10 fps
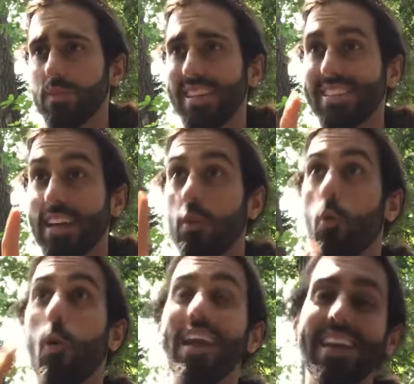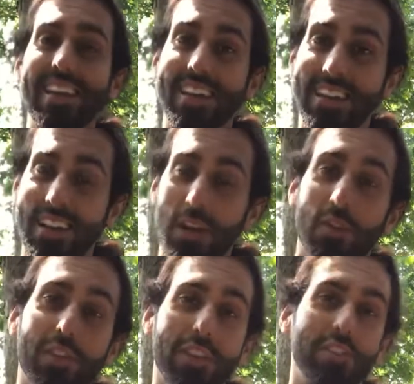It's kind of waiting
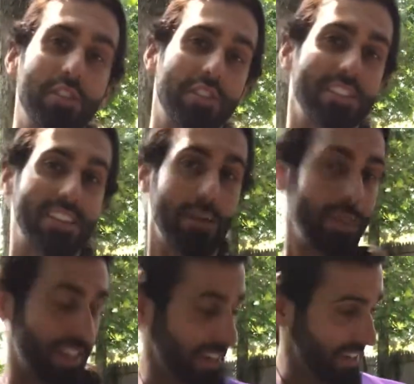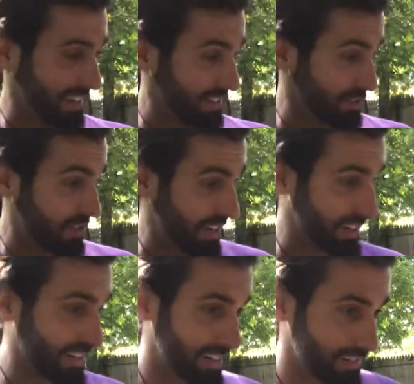for the nutrition to come in so that
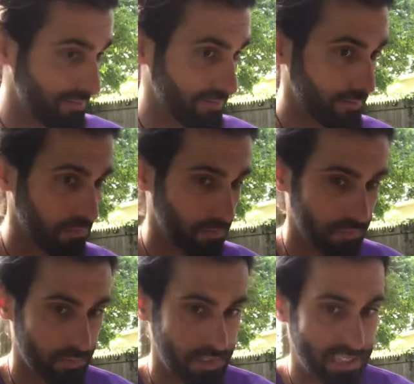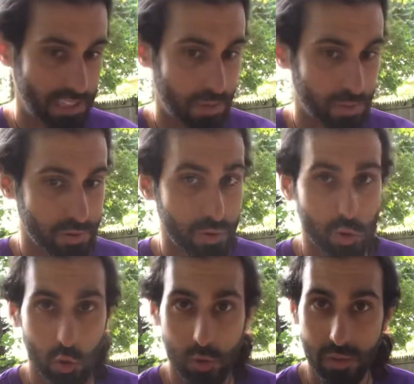you can
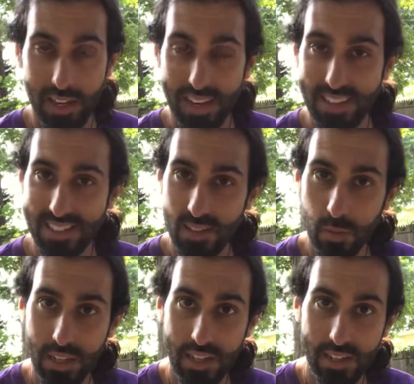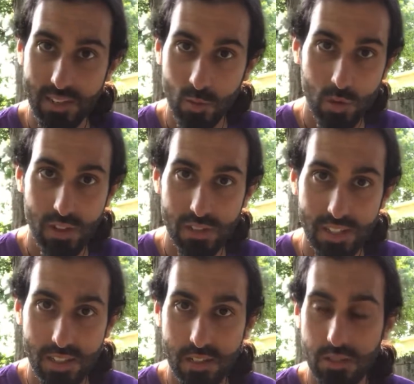absorb that and assimilate it and do whatever it
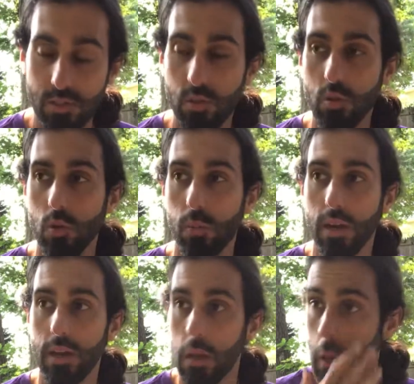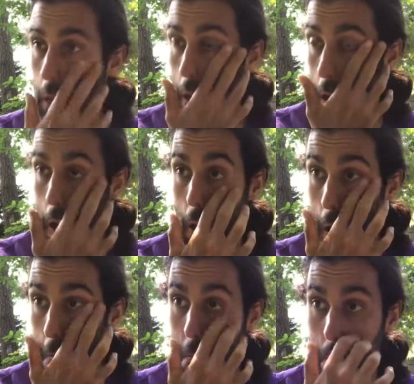needs to do. But
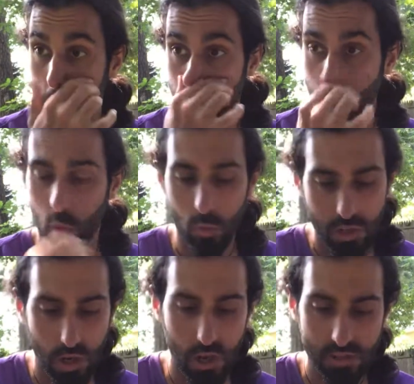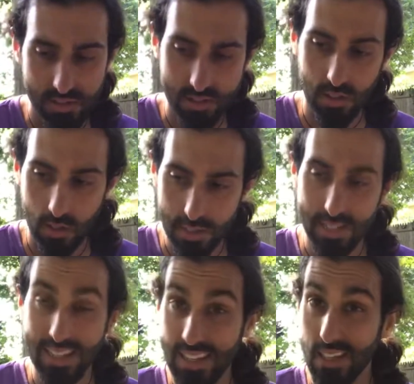when we're constantly
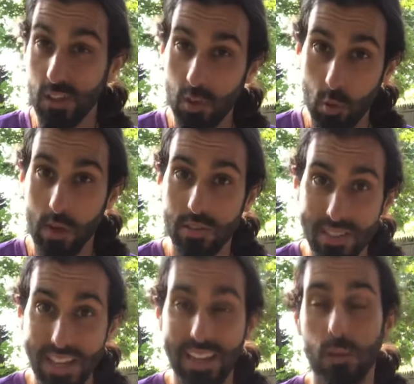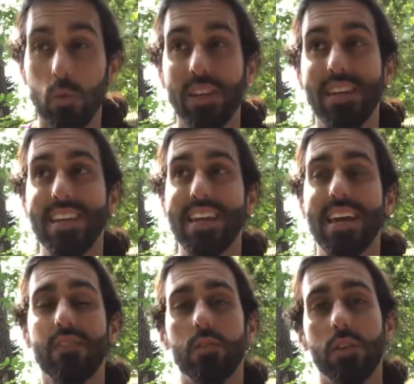eating throughout the day and we
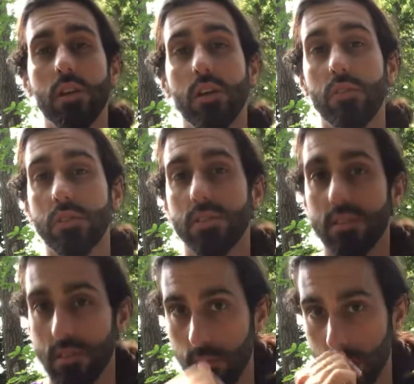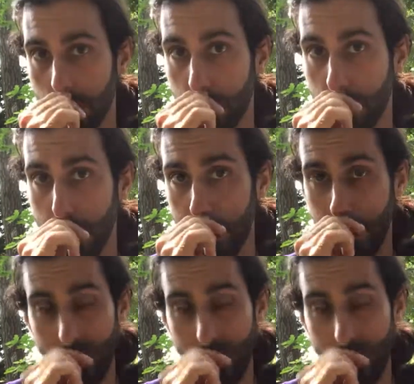never give our system a little break,